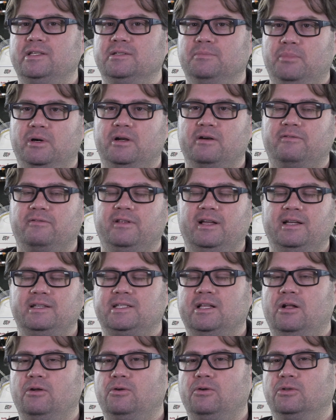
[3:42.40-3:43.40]
He's a butterfly
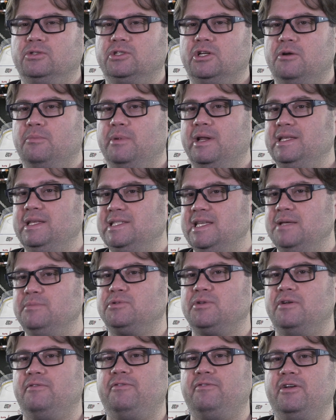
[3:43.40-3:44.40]
style goaltender, but he
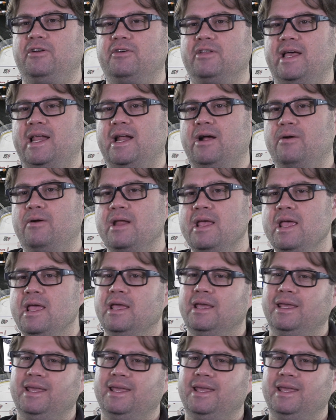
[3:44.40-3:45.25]
seems to have figured that out.